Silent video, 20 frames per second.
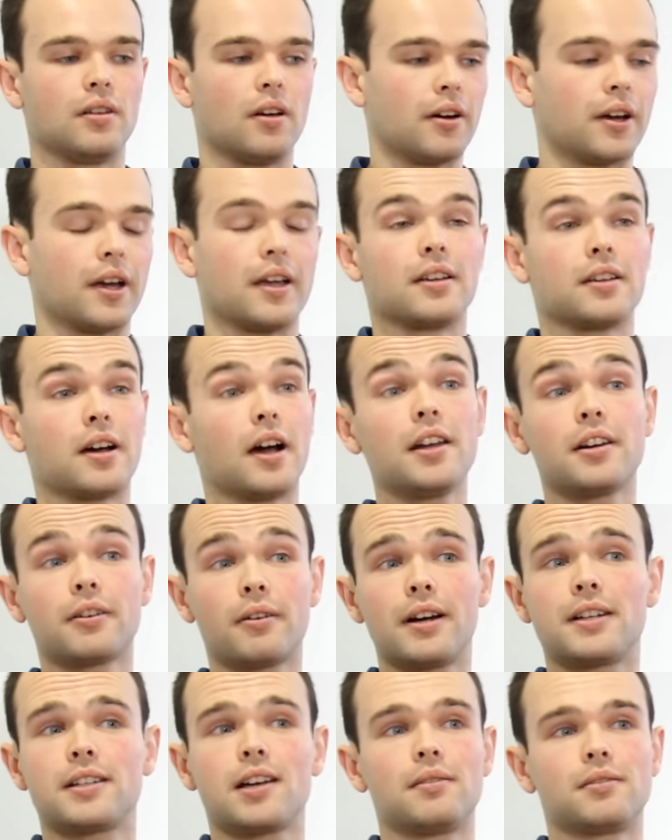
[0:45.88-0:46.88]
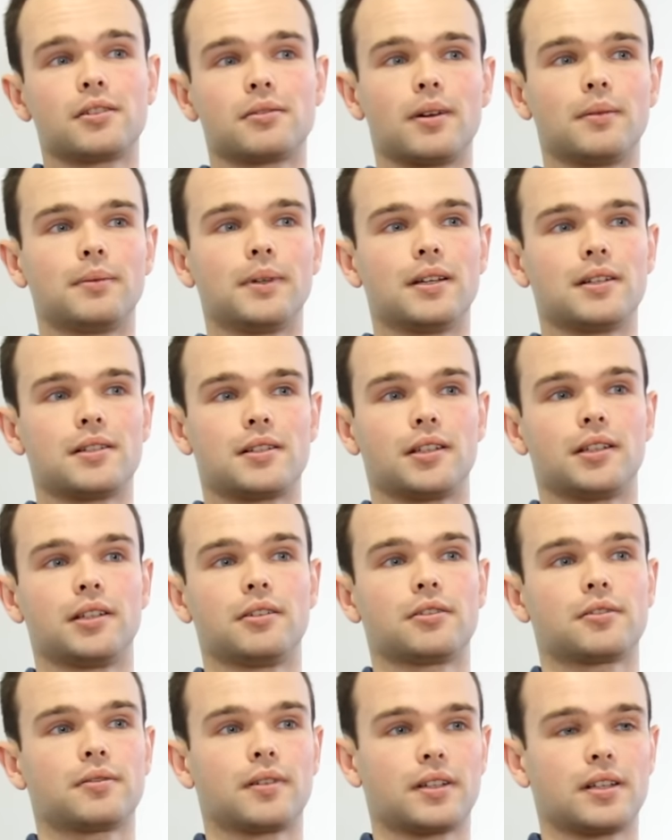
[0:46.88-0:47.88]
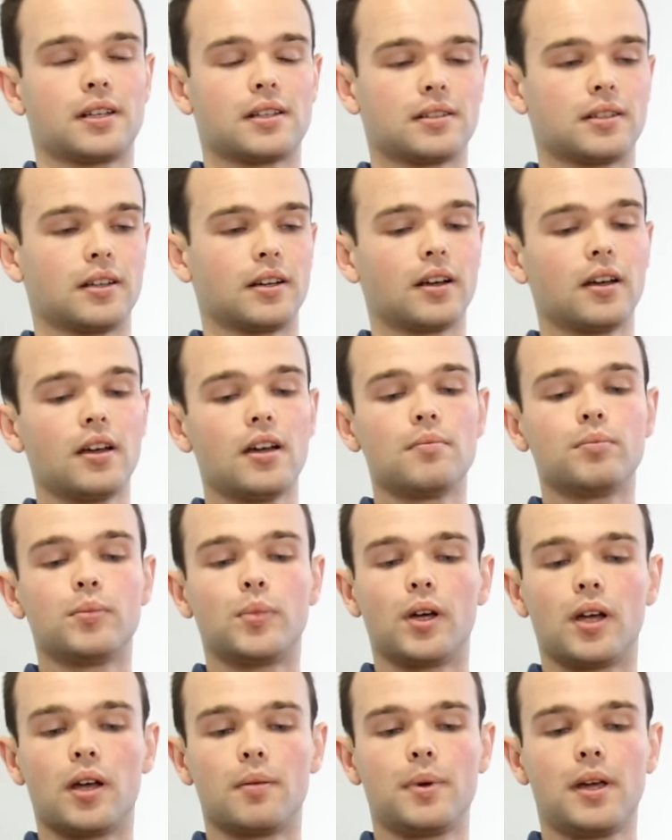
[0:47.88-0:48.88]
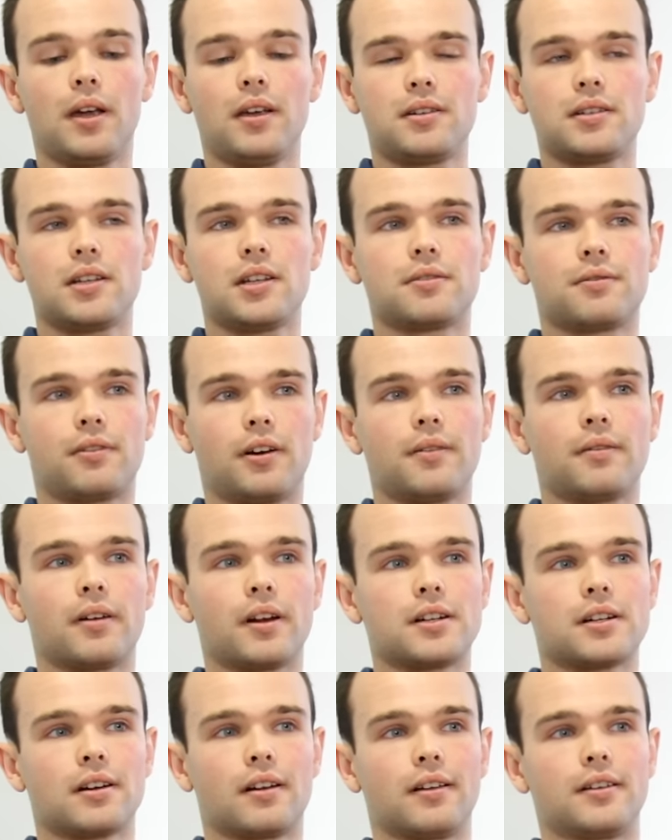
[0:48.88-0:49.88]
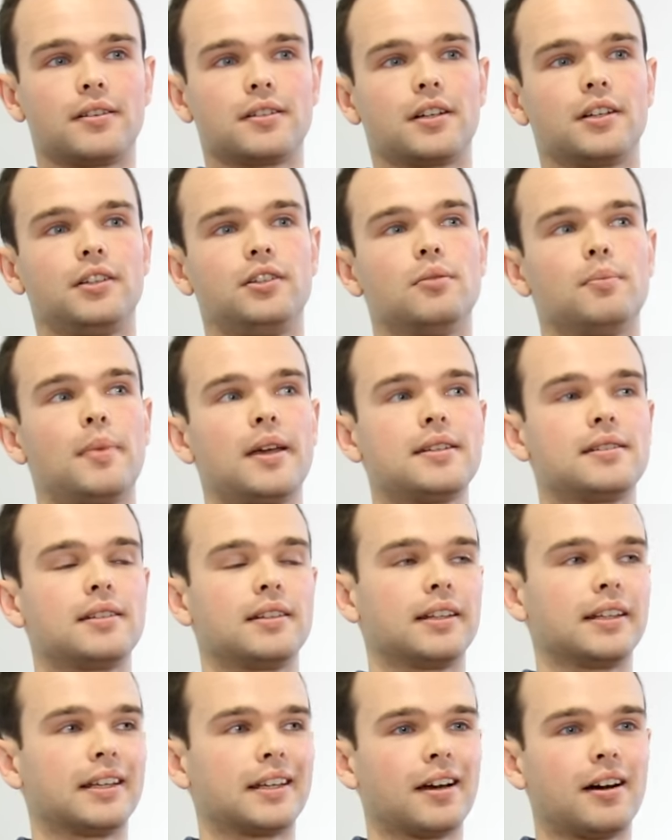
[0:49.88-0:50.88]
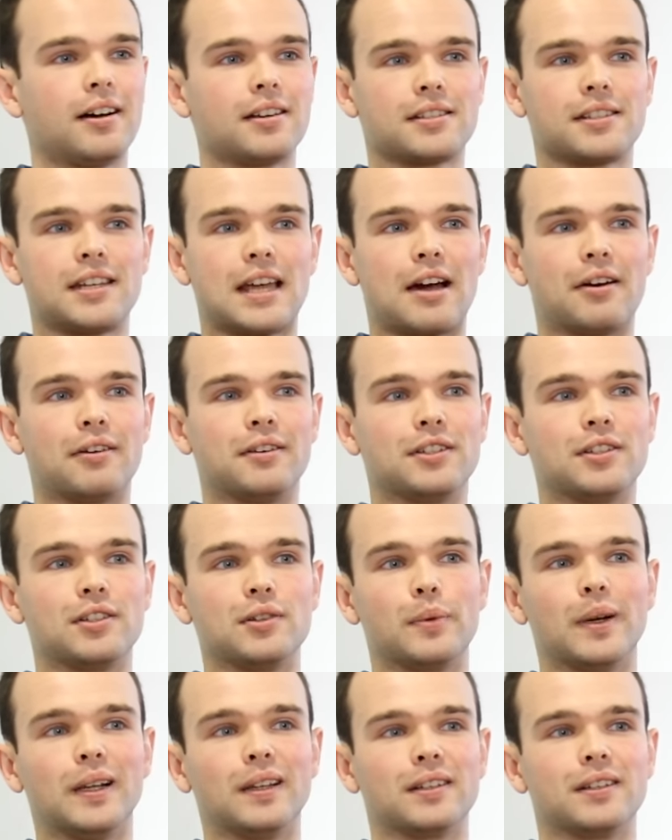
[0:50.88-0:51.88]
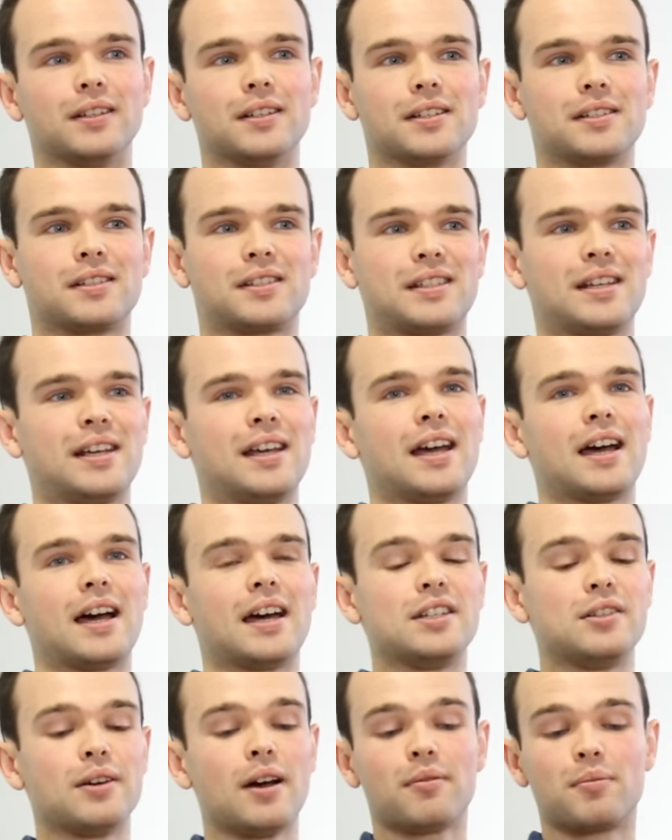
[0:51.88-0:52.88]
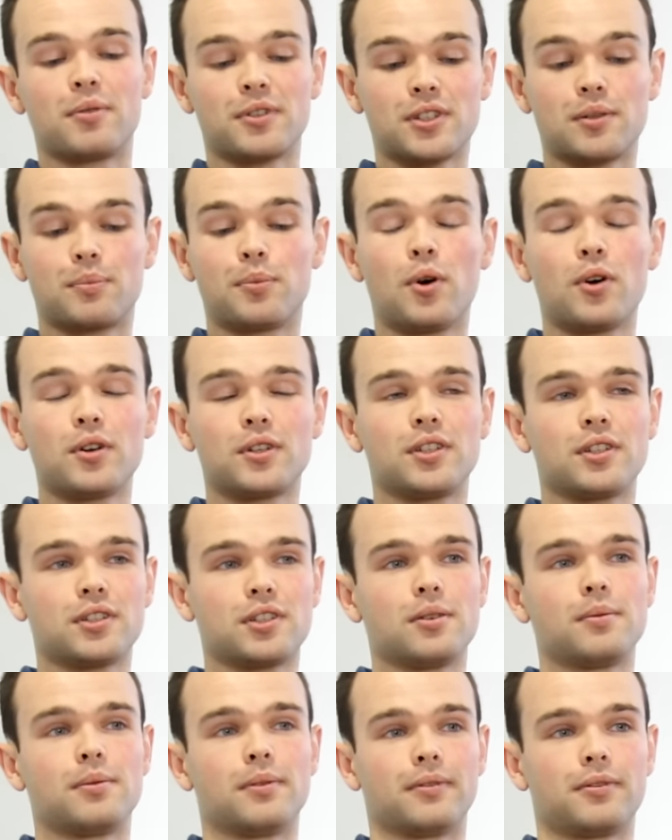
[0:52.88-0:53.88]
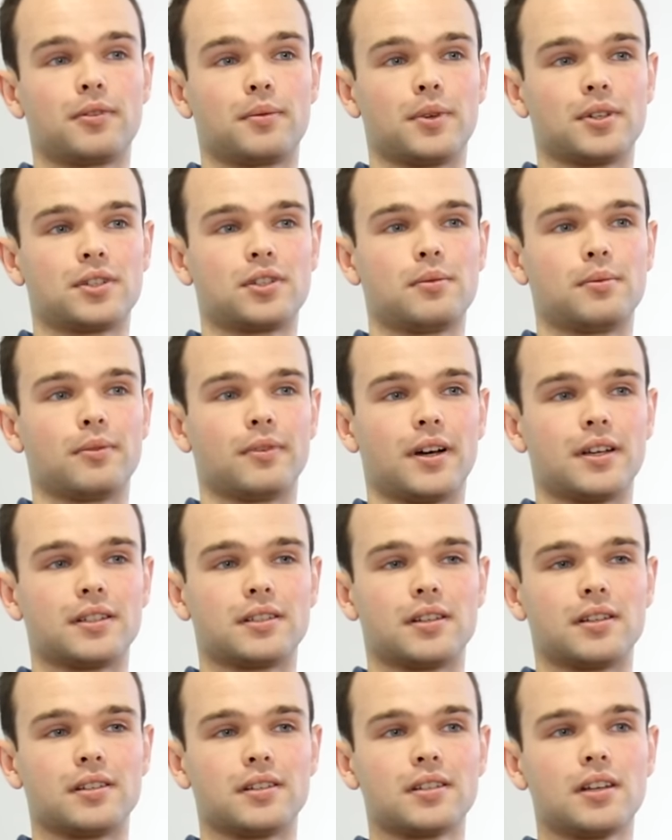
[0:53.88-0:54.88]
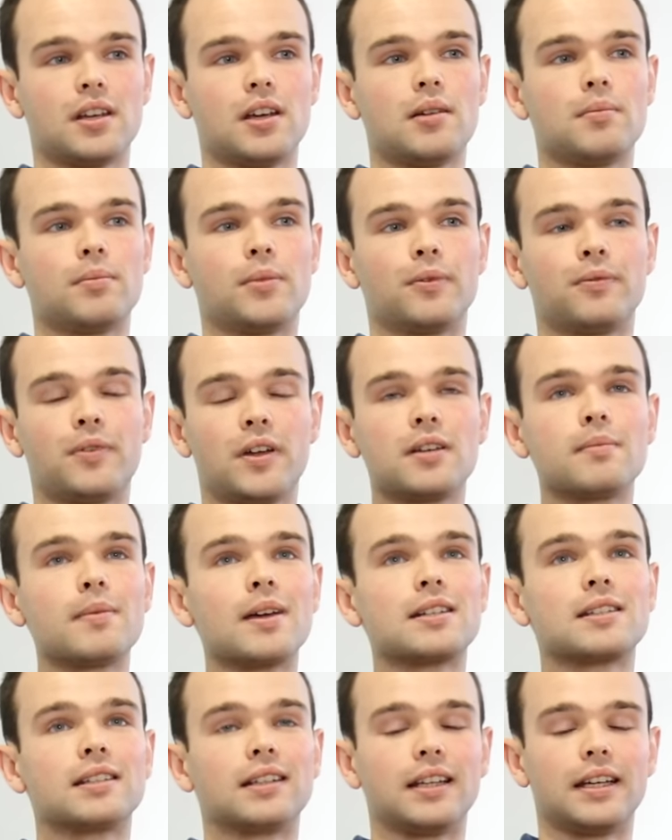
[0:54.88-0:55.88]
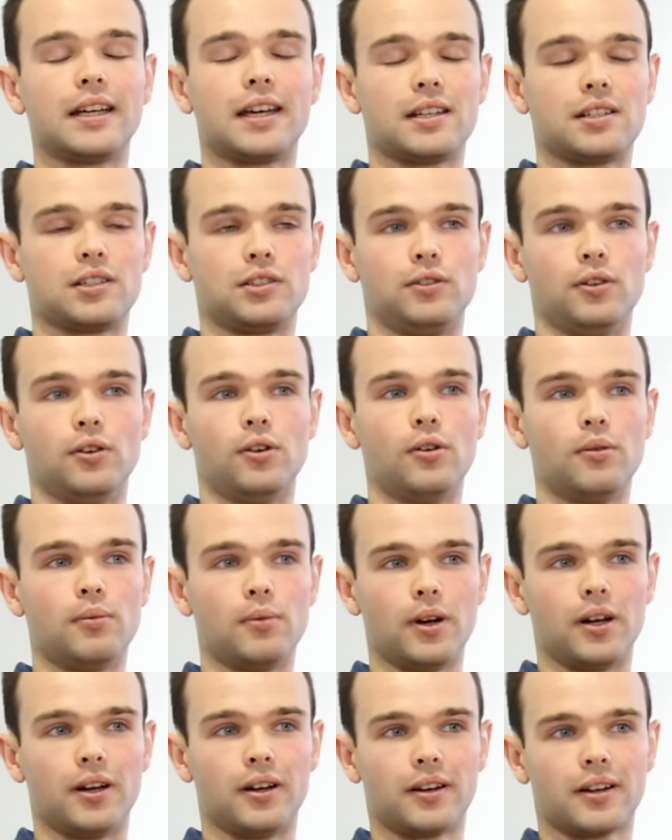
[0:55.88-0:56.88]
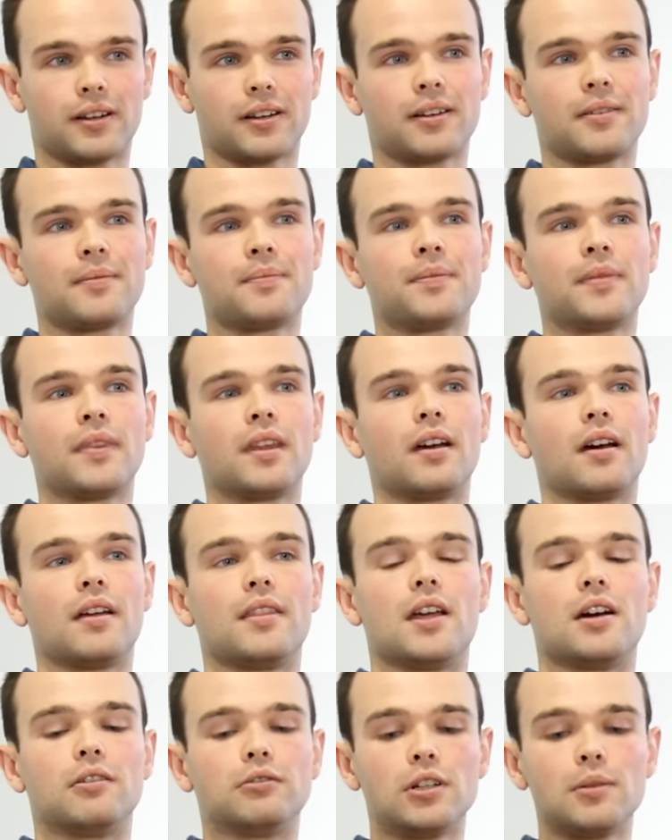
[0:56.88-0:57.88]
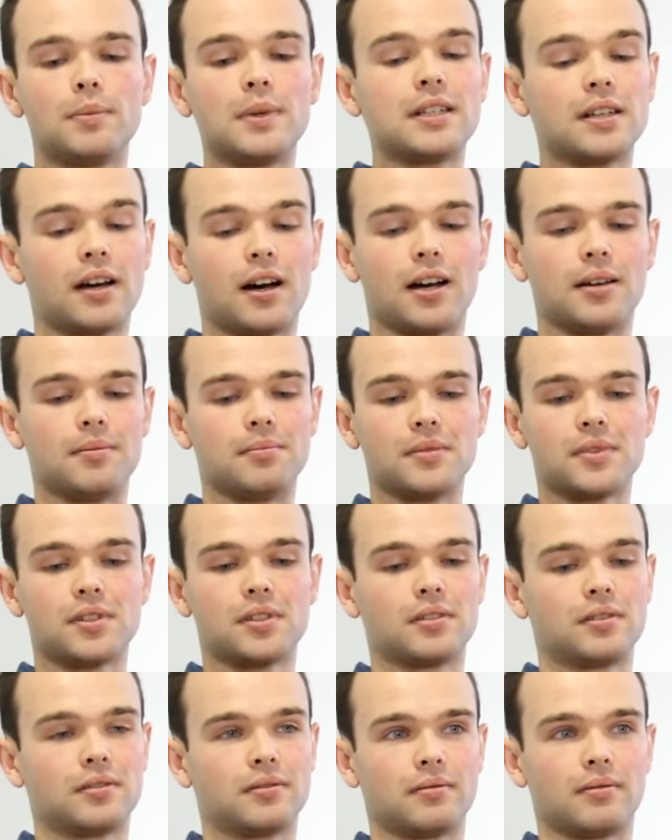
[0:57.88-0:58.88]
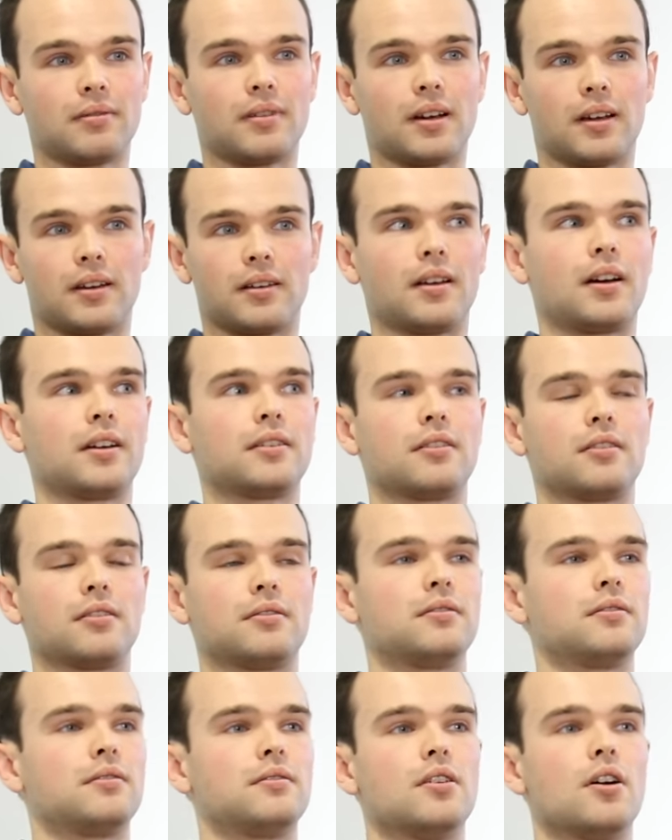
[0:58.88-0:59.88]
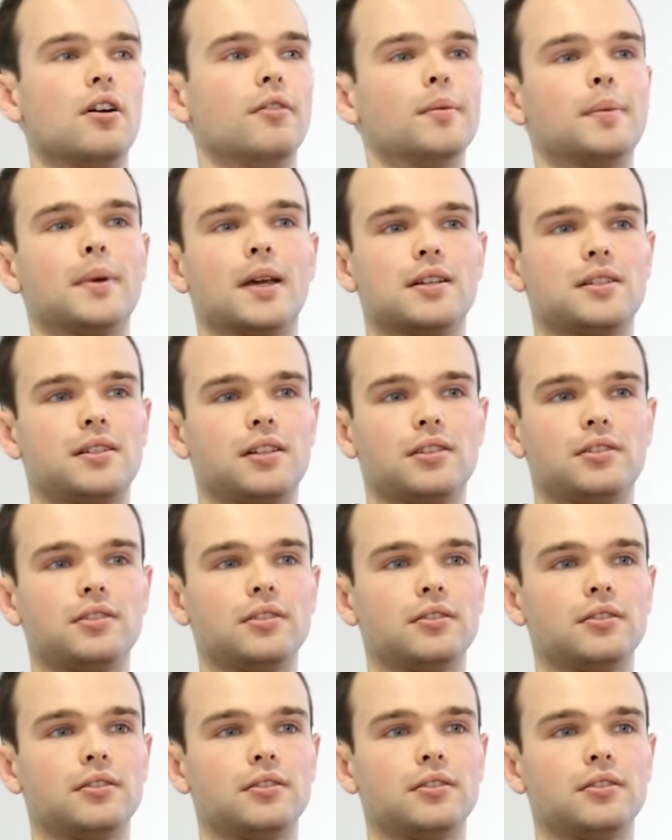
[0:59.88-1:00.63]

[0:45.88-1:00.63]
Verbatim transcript: okay, I had a great time doing my PhD, it was fantastic, but a PhD is very, very challenging. You're basically cast out into the wilderness and you have support to your super, from your supervisors, but fundamentally it's your work. And there will be times, and I don't know of a PhD